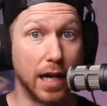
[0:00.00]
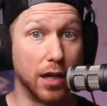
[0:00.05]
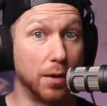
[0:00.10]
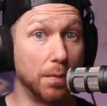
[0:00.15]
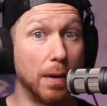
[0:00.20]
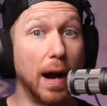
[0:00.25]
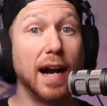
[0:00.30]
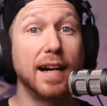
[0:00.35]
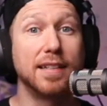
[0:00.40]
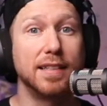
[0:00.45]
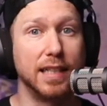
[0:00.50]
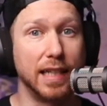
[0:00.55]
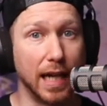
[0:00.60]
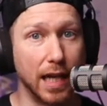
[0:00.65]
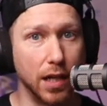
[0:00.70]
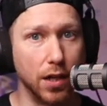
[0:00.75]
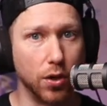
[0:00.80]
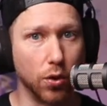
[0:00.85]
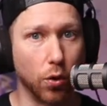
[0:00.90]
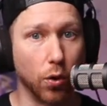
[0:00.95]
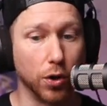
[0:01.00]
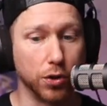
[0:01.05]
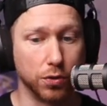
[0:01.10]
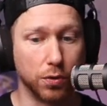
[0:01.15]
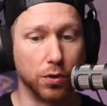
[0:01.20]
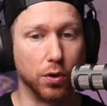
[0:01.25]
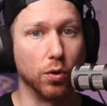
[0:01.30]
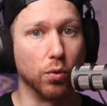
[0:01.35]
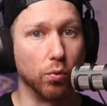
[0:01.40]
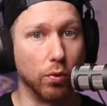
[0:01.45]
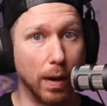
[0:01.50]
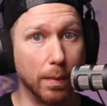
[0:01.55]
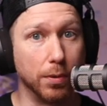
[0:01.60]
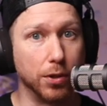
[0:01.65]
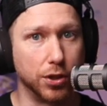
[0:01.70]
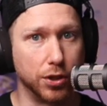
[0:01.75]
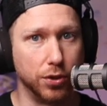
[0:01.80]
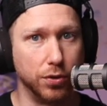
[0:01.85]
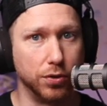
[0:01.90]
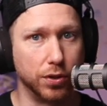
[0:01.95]
and you're practicing indoors with your
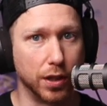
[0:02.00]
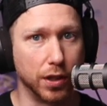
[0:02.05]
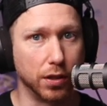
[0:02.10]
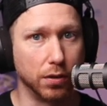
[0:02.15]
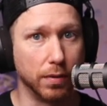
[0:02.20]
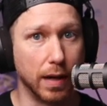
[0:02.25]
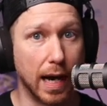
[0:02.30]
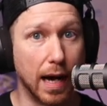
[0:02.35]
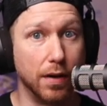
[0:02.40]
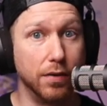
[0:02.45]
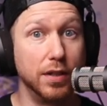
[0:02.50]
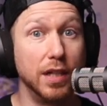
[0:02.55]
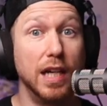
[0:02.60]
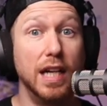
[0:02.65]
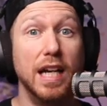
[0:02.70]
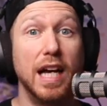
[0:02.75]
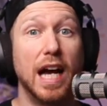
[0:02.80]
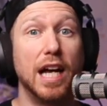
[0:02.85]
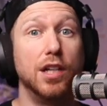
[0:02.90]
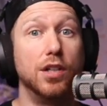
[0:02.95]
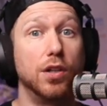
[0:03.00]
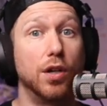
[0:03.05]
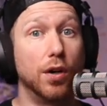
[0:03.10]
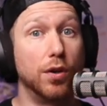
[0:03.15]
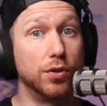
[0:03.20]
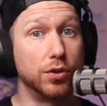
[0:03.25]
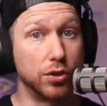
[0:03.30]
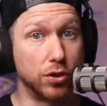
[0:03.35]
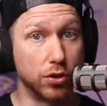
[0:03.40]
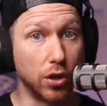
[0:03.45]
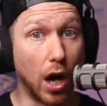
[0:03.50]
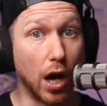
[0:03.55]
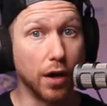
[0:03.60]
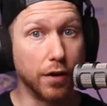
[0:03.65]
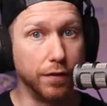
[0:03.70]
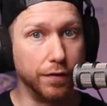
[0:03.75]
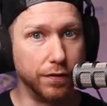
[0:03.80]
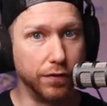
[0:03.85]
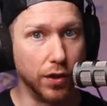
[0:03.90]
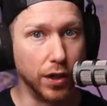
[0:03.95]
rubber shoes on the ground and you go
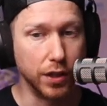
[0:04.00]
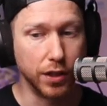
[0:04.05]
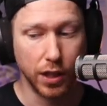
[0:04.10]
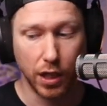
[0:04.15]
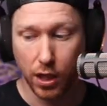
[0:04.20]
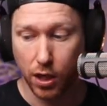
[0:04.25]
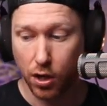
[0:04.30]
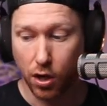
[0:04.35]
sock foot